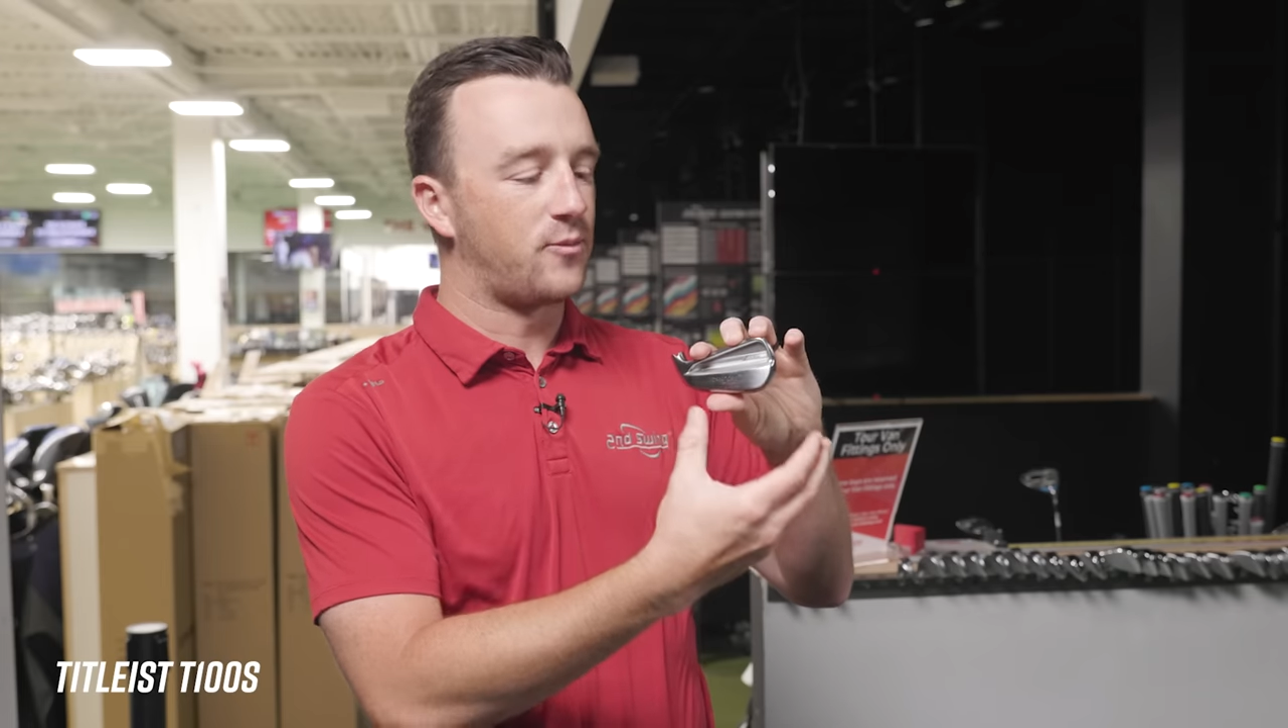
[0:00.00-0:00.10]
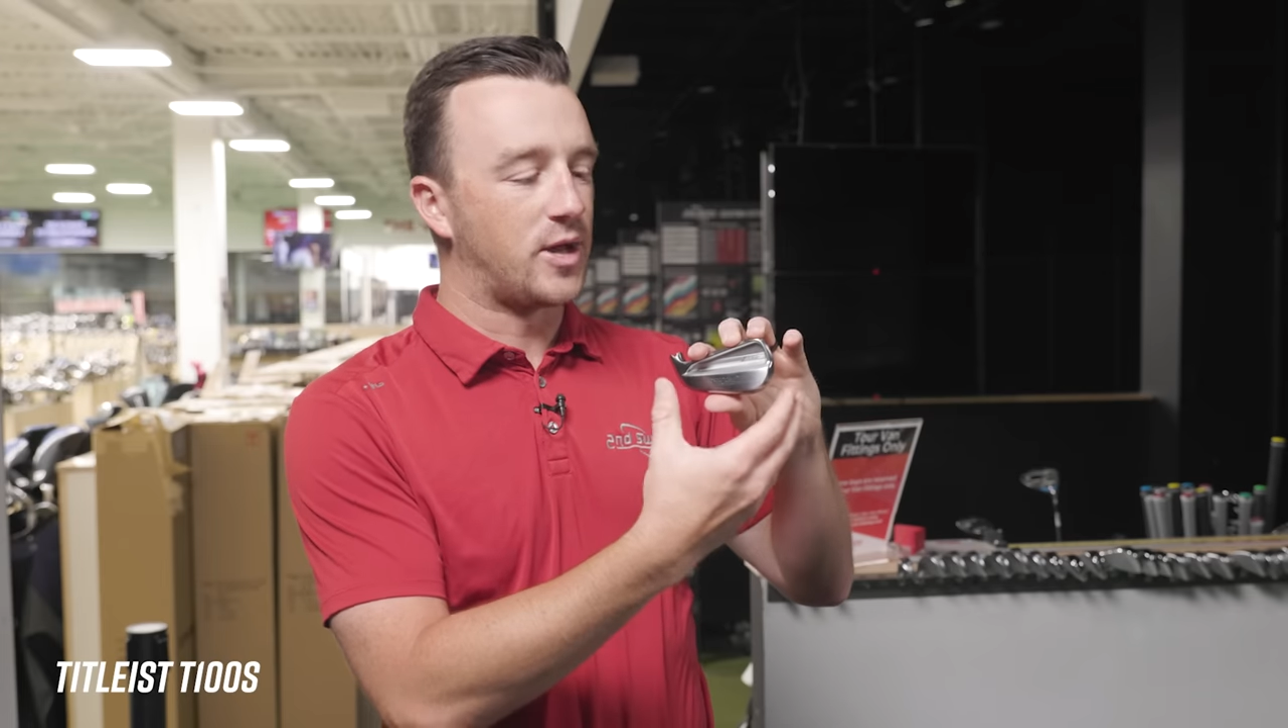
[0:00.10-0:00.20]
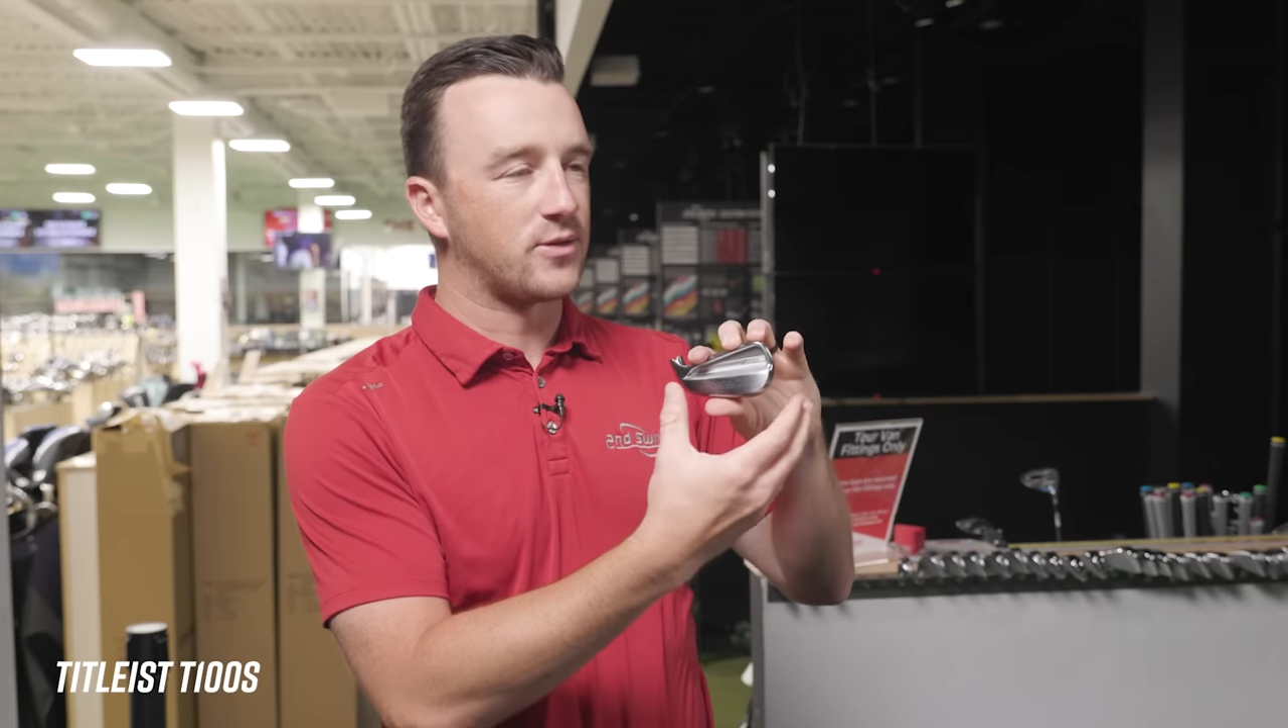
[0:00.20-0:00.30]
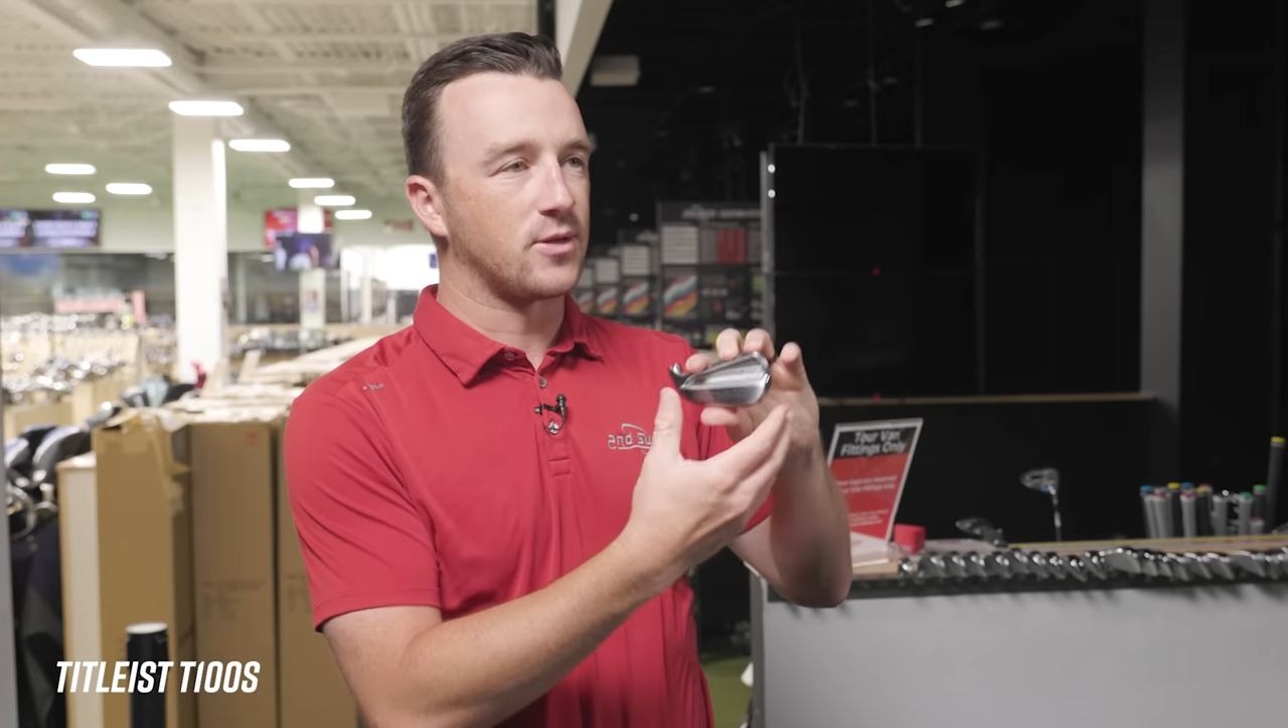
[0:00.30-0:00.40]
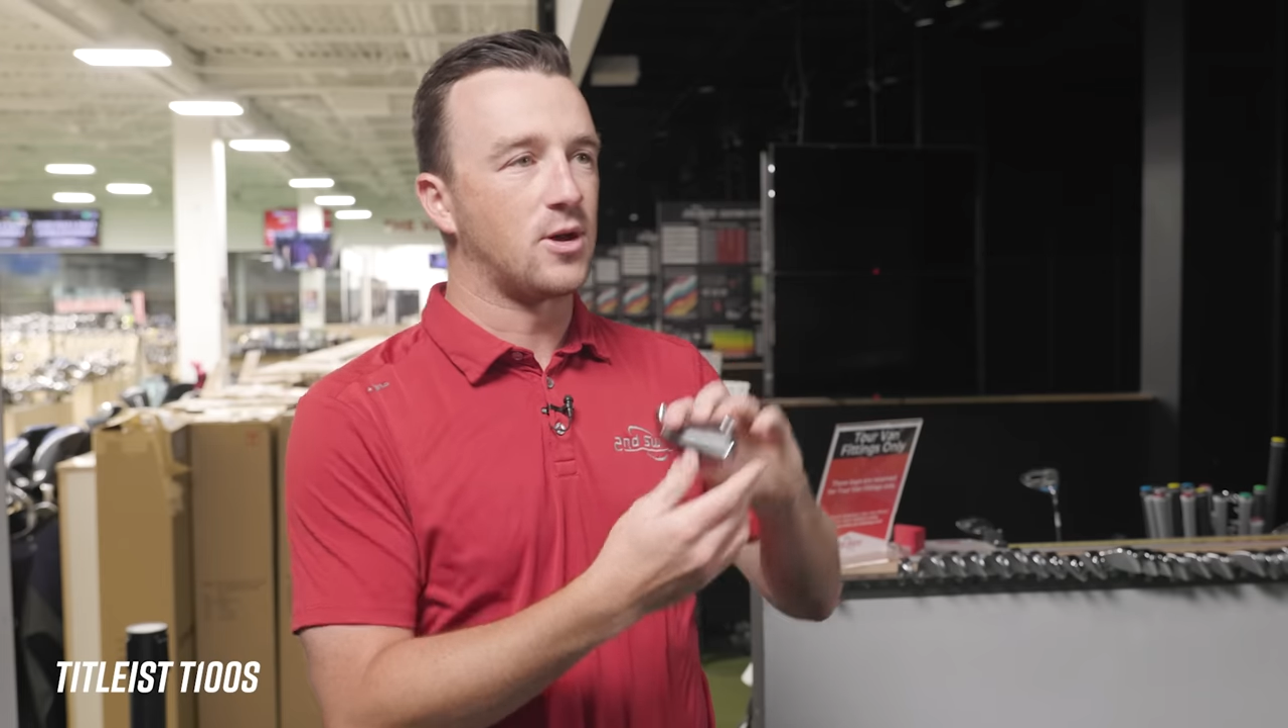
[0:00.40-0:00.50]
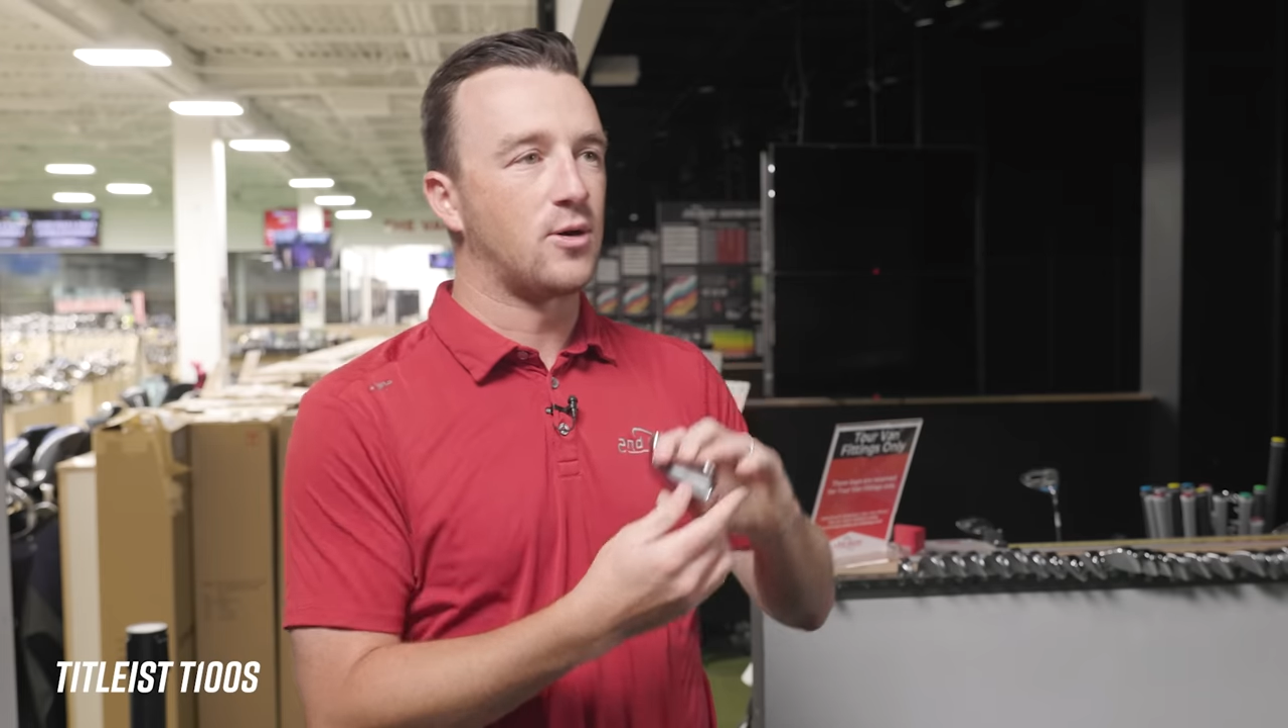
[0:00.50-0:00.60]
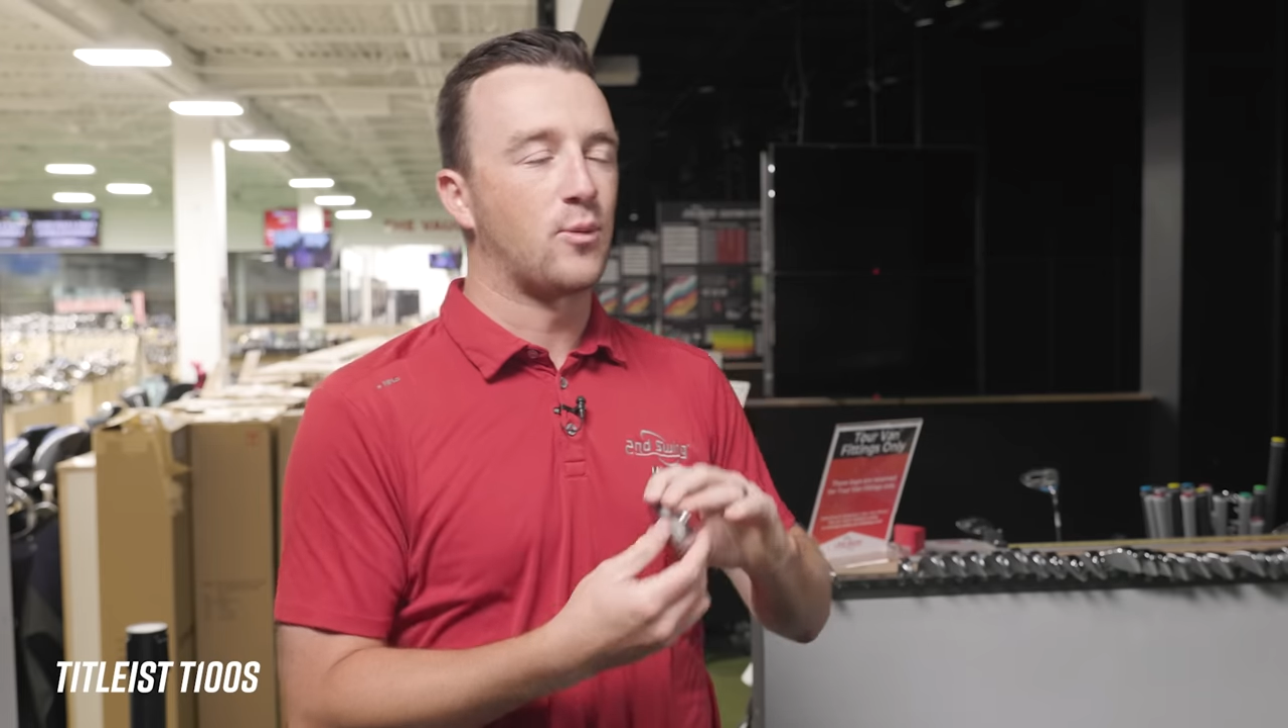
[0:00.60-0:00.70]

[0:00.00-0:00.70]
face and low.